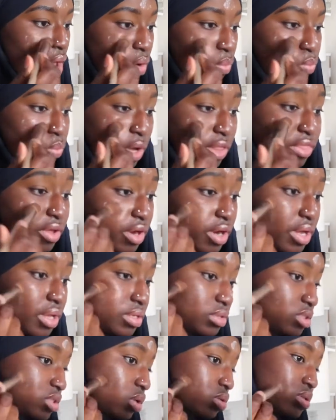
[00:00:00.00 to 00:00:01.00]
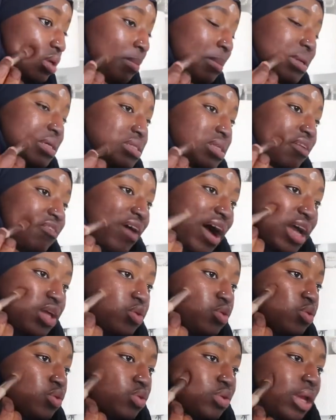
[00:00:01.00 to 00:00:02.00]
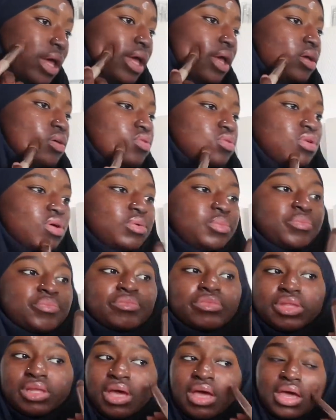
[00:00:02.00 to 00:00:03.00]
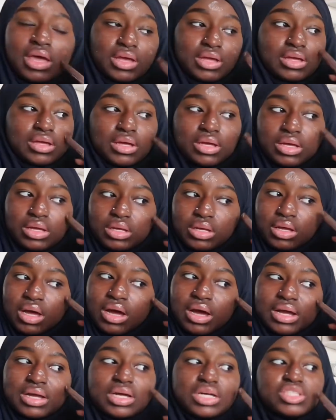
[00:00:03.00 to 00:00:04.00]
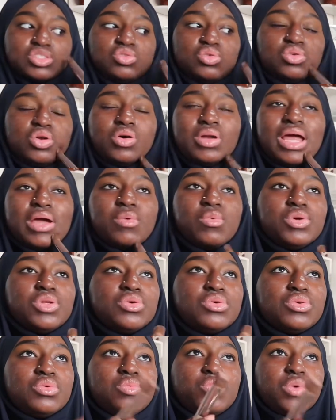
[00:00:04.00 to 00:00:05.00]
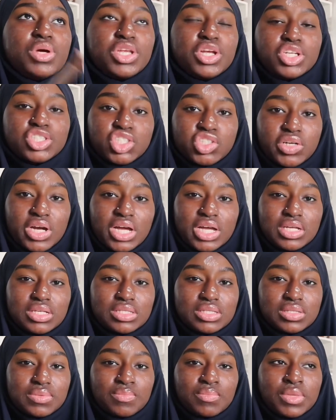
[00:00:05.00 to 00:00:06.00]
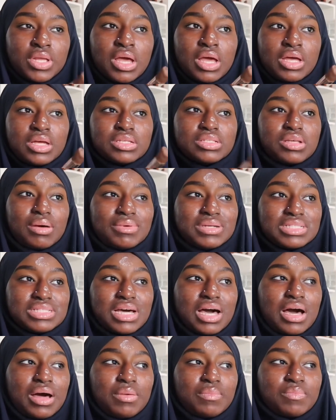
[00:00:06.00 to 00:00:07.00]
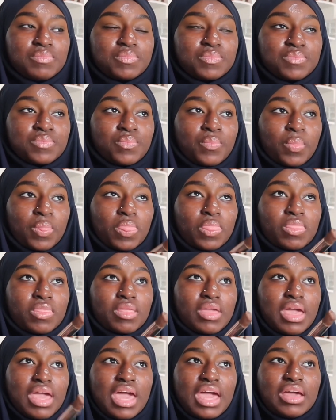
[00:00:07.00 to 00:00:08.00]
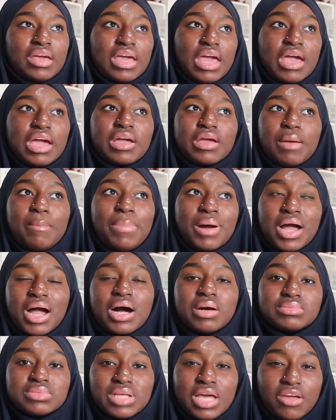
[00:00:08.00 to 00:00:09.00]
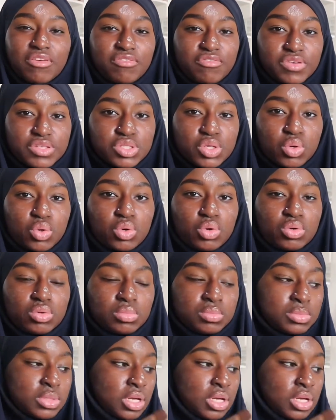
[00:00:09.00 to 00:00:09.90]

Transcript: whether so some of the stuff i do like you know because you know like when you when you're stressed some of the time it, it, it becomes like physical